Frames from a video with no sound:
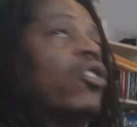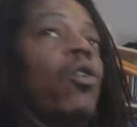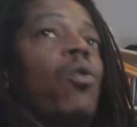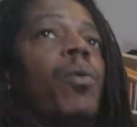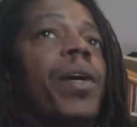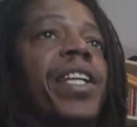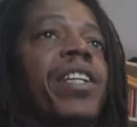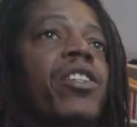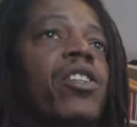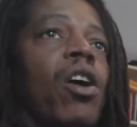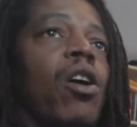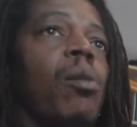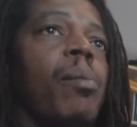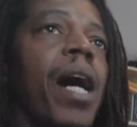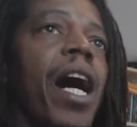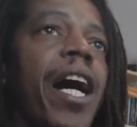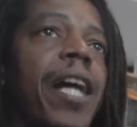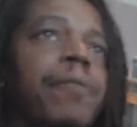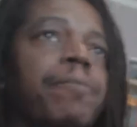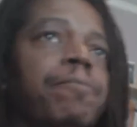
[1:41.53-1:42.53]
your wind
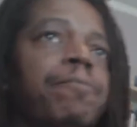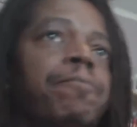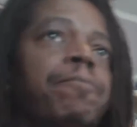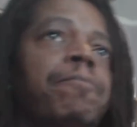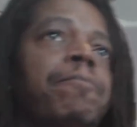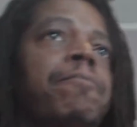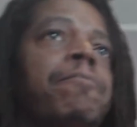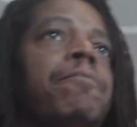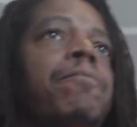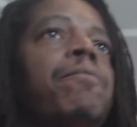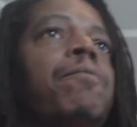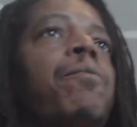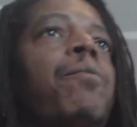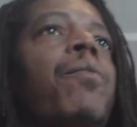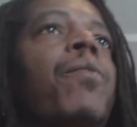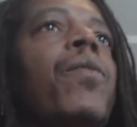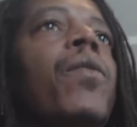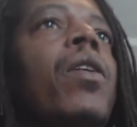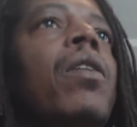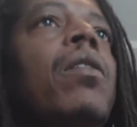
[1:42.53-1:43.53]
turbine.
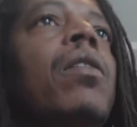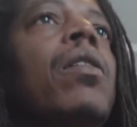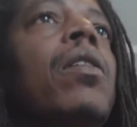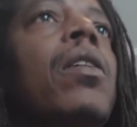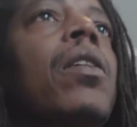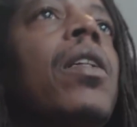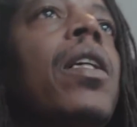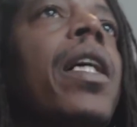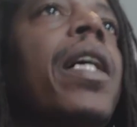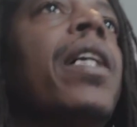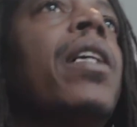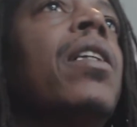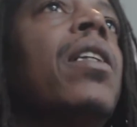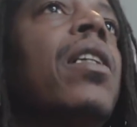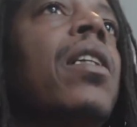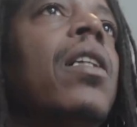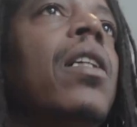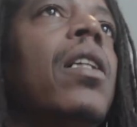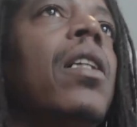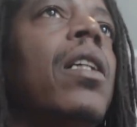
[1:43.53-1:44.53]
Okay.
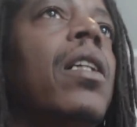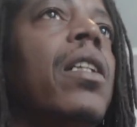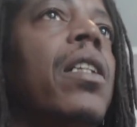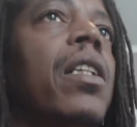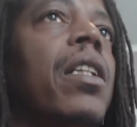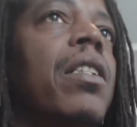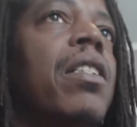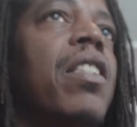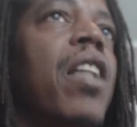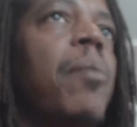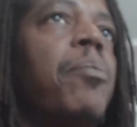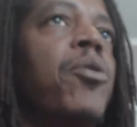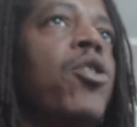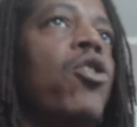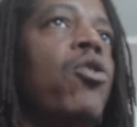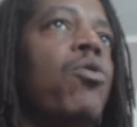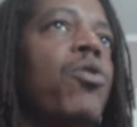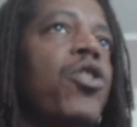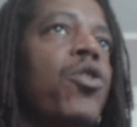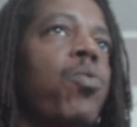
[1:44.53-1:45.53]
Step
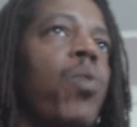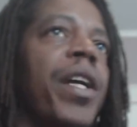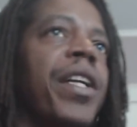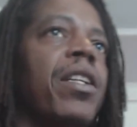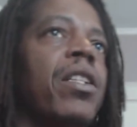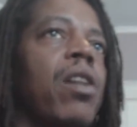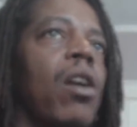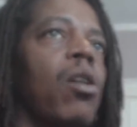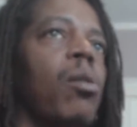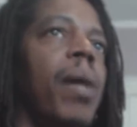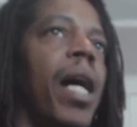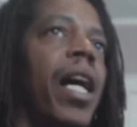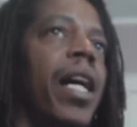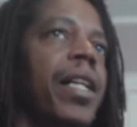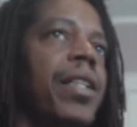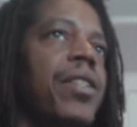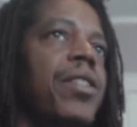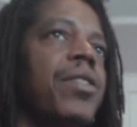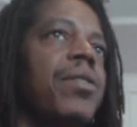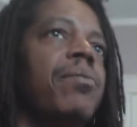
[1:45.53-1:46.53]
two is wind
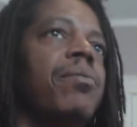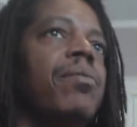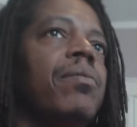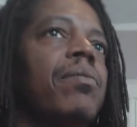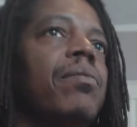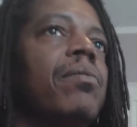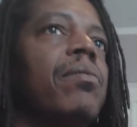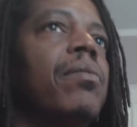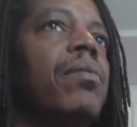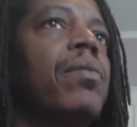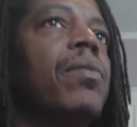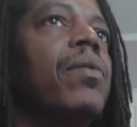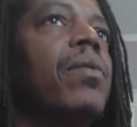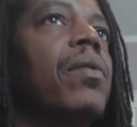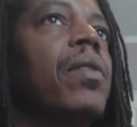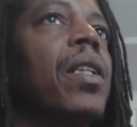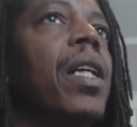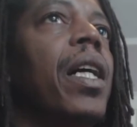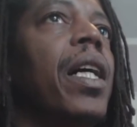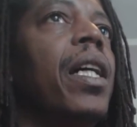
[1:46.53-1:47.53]
turbines.
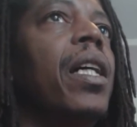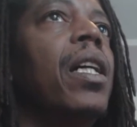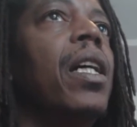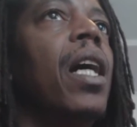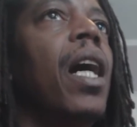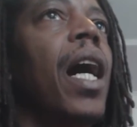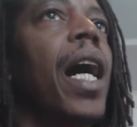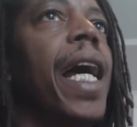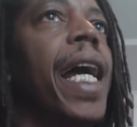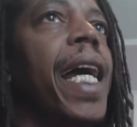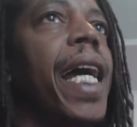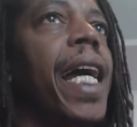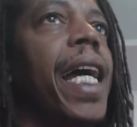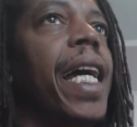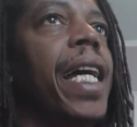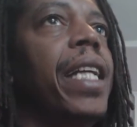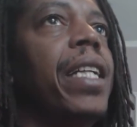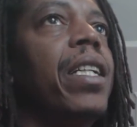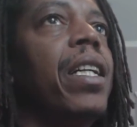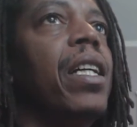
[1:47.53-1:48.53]
Okay.
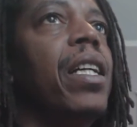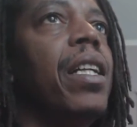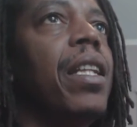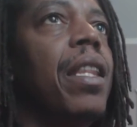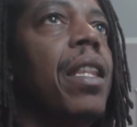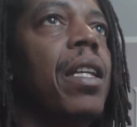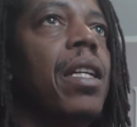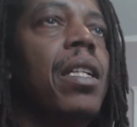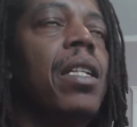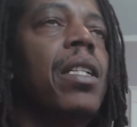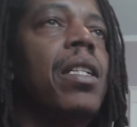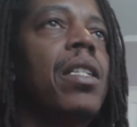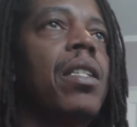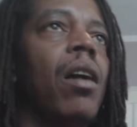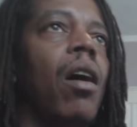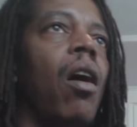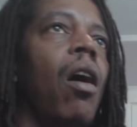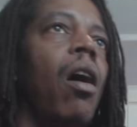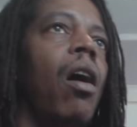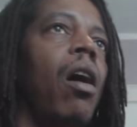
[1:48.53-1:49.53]
And these
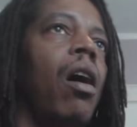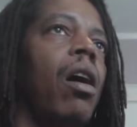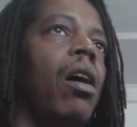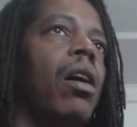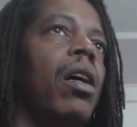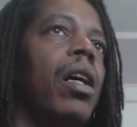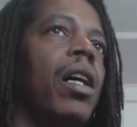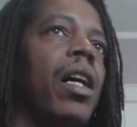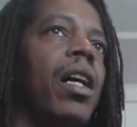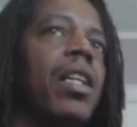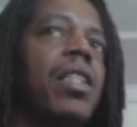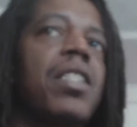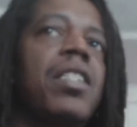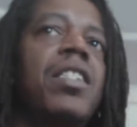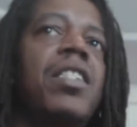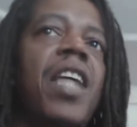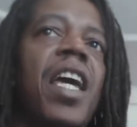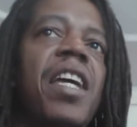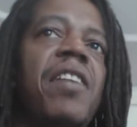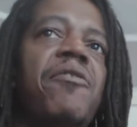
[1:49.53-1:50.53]
are
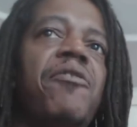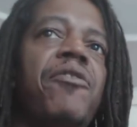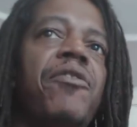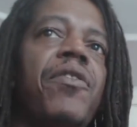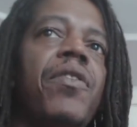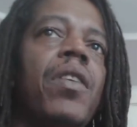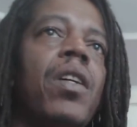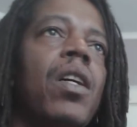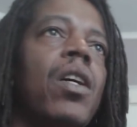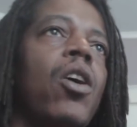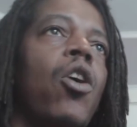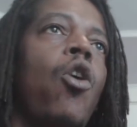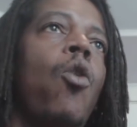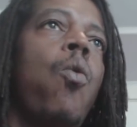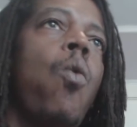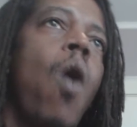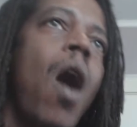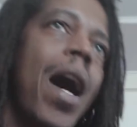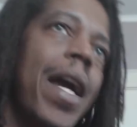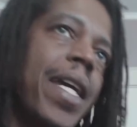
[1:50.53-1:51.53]
safe,
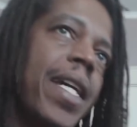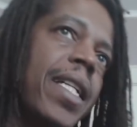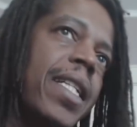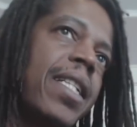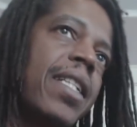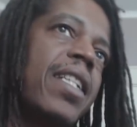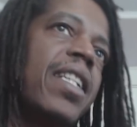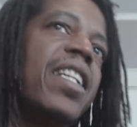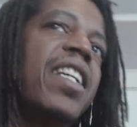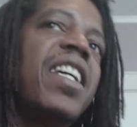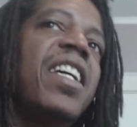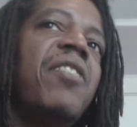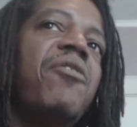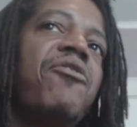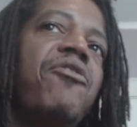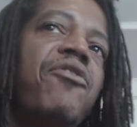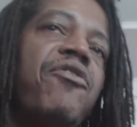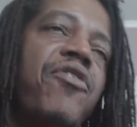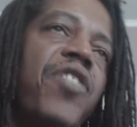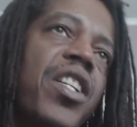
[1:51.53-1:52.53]
quiet,
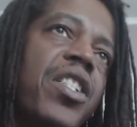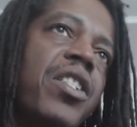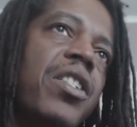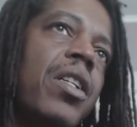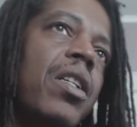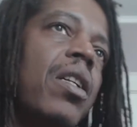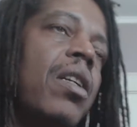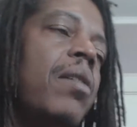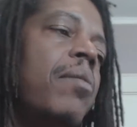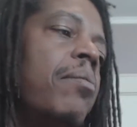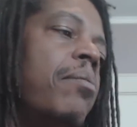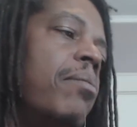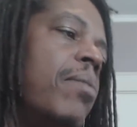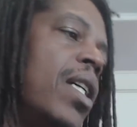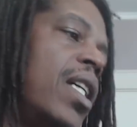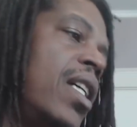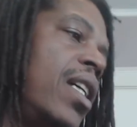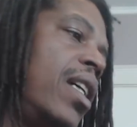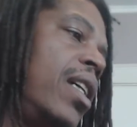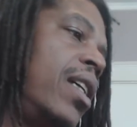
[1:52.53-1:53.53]
efficient
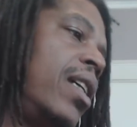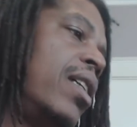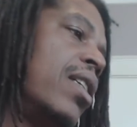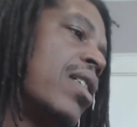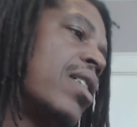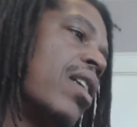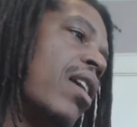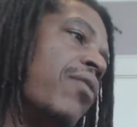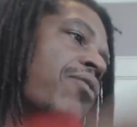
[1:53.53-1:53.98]
means